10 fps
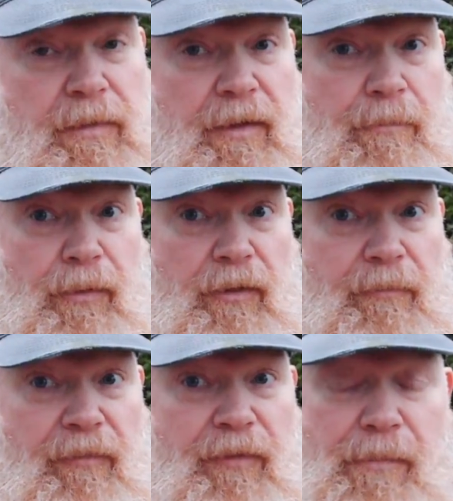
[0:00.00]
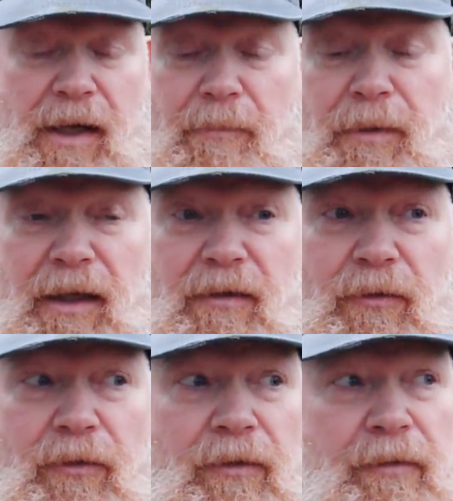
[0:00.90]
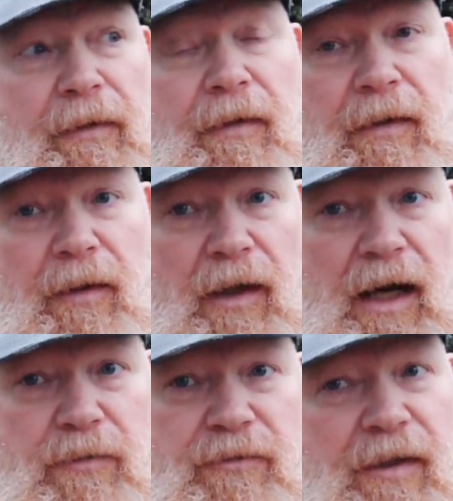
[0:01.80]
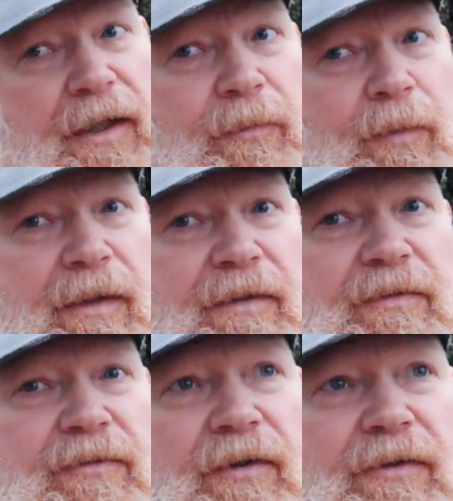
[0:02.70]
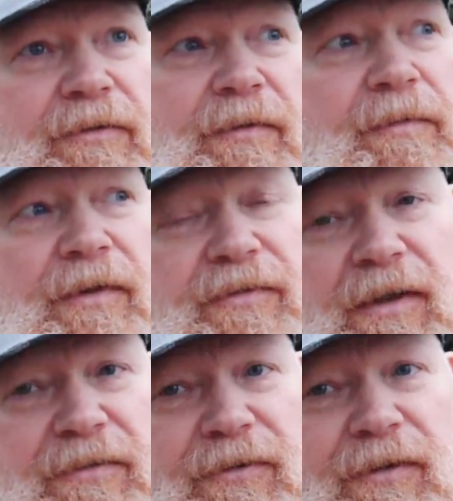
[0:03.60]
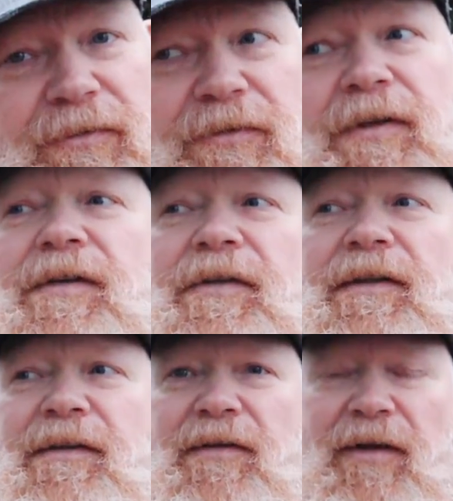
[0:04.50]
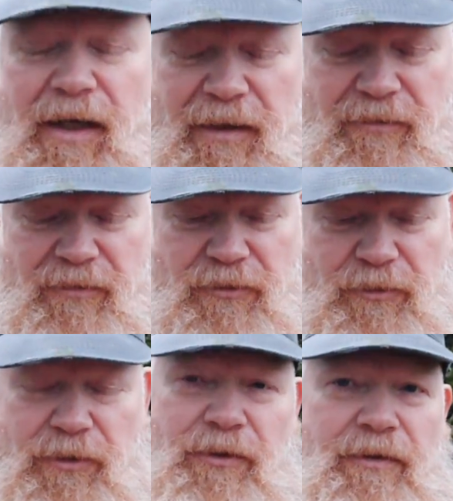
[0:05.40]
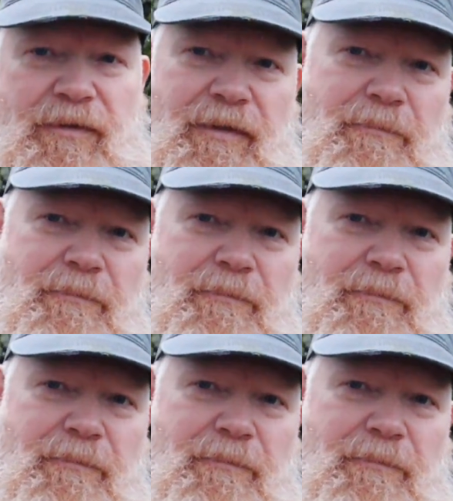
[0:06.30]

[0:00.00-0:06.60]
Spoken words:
in the bottom of the backpack or outside when the sun starts to set and the light isn't too good.